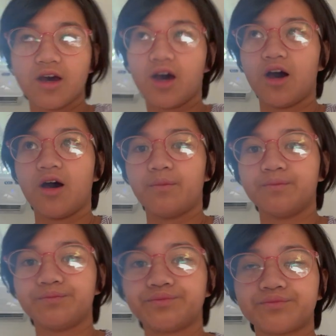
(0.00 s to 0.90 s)

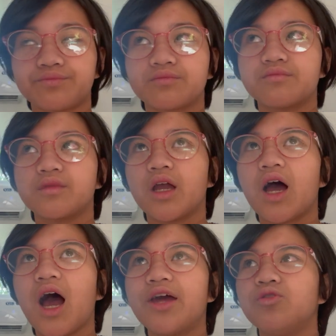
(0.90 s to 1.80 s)

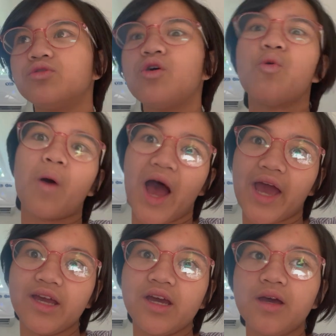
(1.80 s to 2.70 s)
I don't know why,